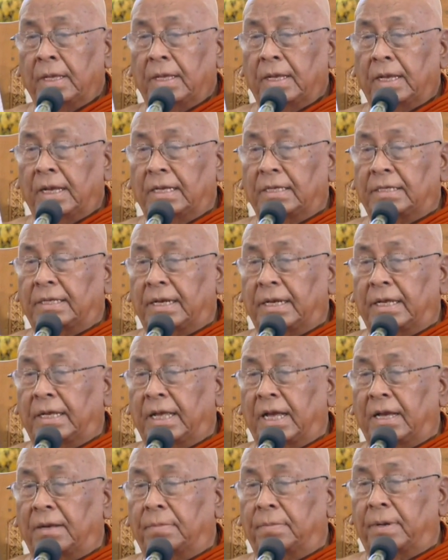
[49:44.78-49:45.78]

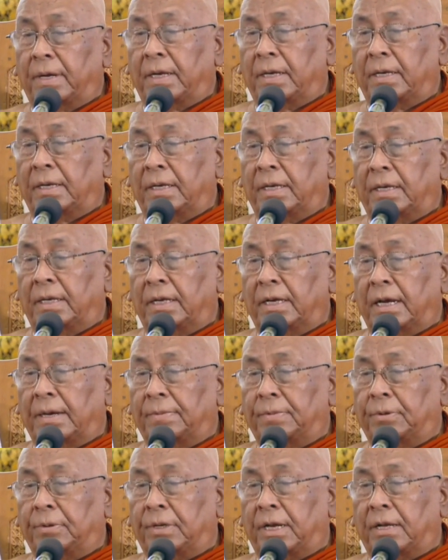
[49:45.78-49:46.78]
Esriam Bandi,
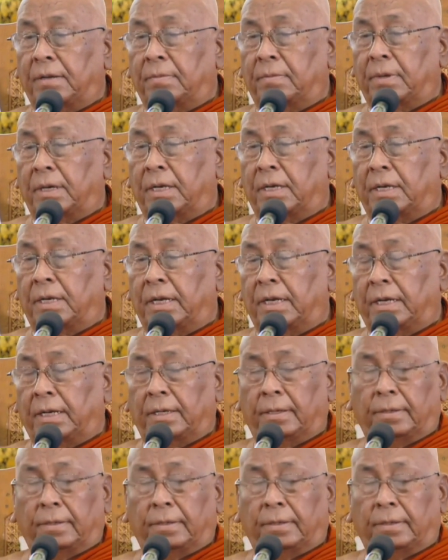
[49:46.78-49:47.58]
Abu Dam Bandi.